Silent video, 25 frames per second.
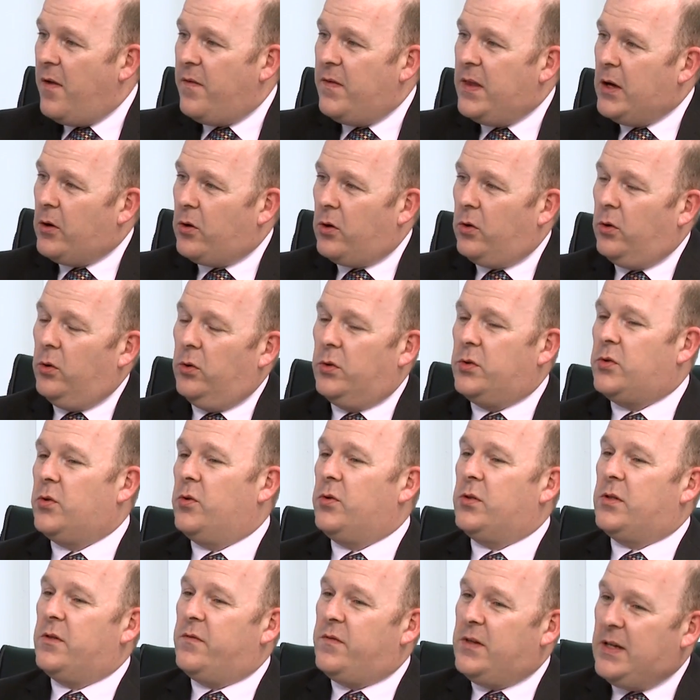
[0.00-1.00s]
there are all
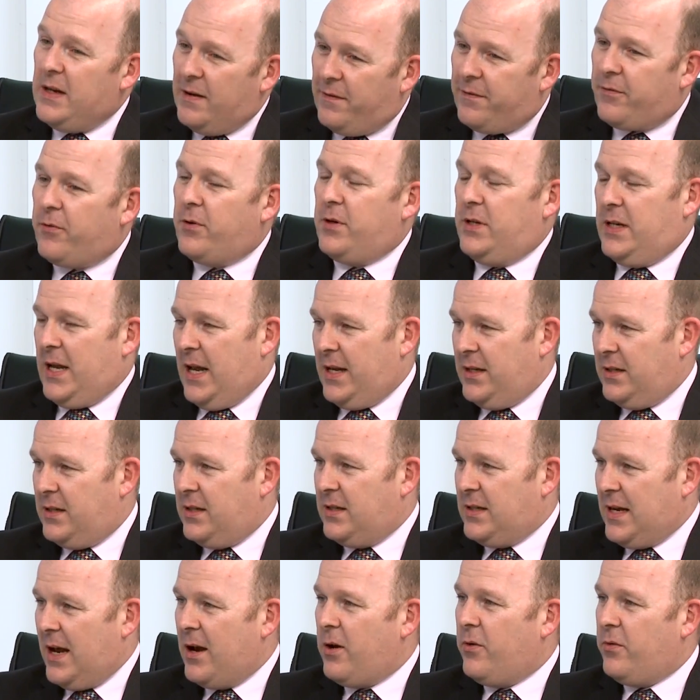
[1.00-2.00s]
sorts of different
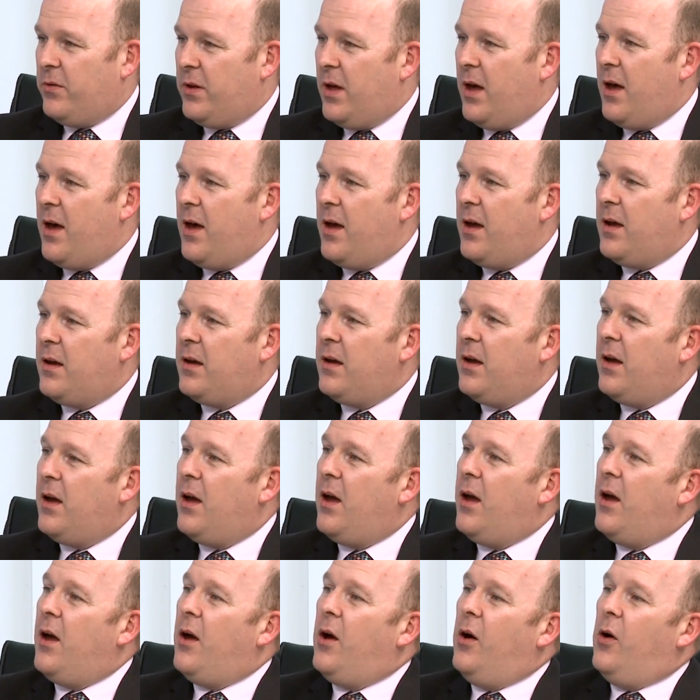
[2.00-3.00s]
answers out there
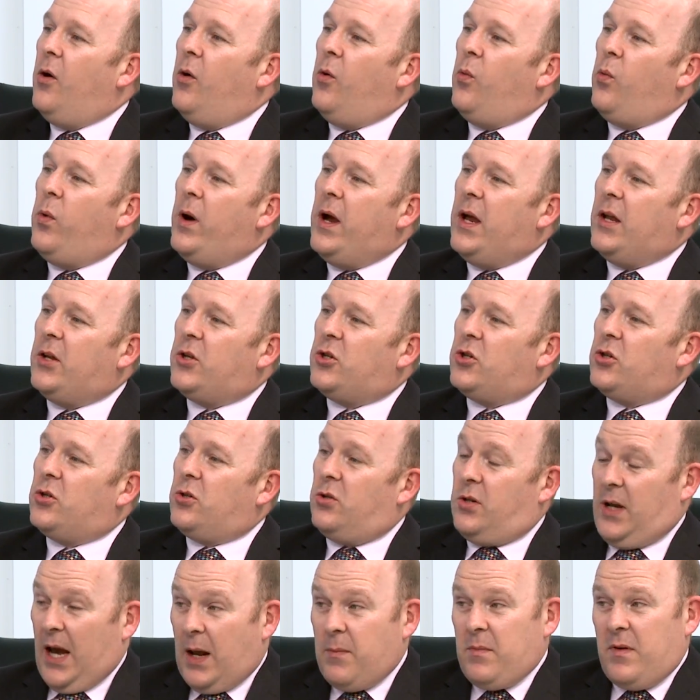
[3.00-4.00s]
which
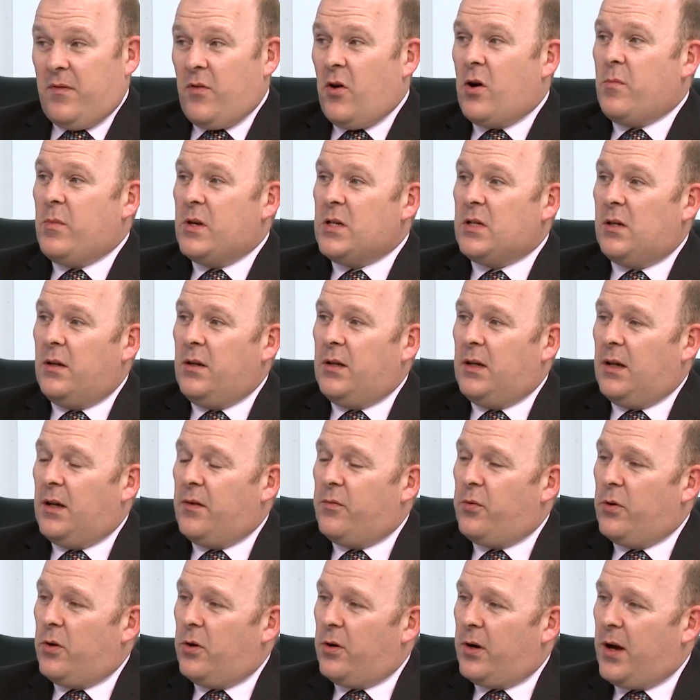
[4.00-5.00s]
can be very misleading
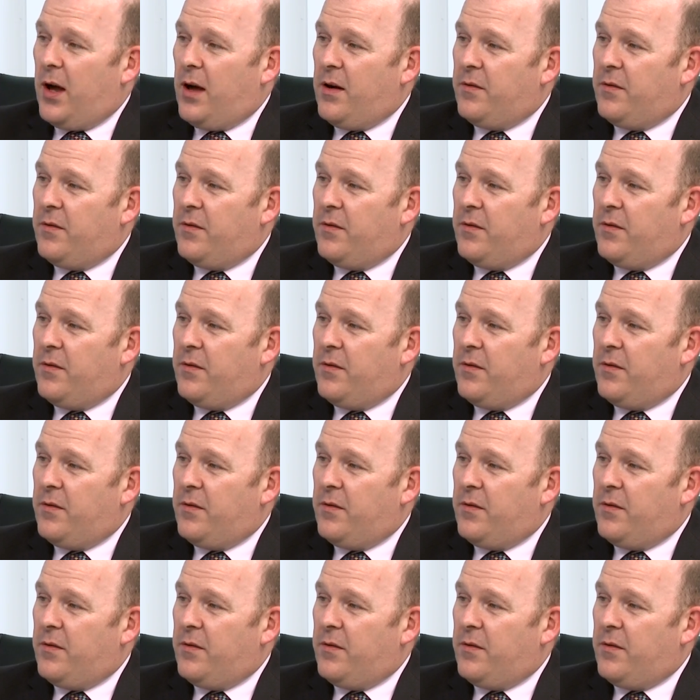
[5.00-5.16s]
if we're not